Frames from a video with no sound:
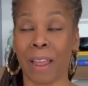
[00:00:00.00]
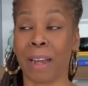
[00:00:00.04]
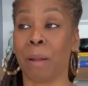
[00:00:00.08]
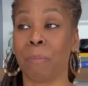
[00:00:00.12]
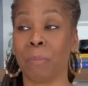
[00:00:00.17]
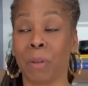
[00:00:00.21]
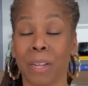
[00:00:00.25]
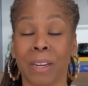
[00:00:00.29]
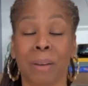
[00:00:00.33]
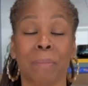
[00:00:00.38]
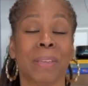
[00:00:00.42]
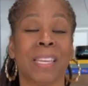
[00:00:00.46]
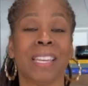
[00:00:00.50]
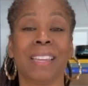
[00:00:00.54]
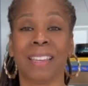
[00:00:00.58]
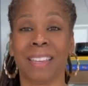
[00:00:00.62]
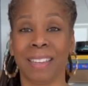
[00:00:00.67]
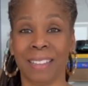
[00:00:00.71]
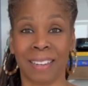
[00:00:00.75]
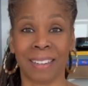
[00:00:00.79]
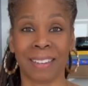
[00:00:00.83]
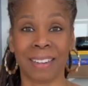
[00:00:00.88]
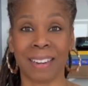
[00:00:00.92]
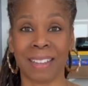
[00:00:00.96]
and I'm gonna be
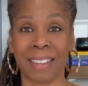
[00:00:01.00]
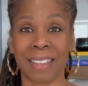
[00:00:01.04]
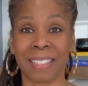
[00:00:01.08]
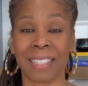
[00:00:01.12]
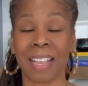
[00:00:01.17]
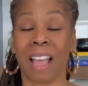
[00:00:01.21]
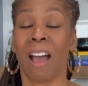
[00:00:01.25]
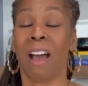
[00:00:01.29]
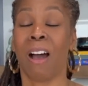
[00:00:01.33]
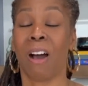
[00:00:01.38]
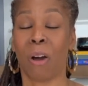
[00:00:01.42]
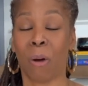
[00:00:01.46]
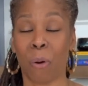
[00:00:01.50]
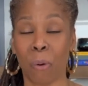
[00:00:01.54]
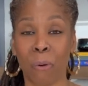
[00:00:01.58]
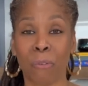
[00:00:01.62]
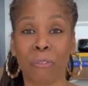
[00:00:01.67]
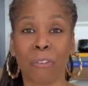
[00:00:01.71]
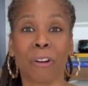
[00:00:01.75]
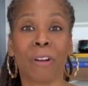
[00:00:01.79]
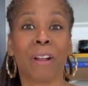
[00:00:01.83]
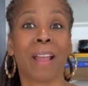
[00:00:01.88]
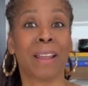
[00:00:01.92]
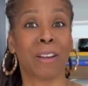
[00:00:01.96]
eating this over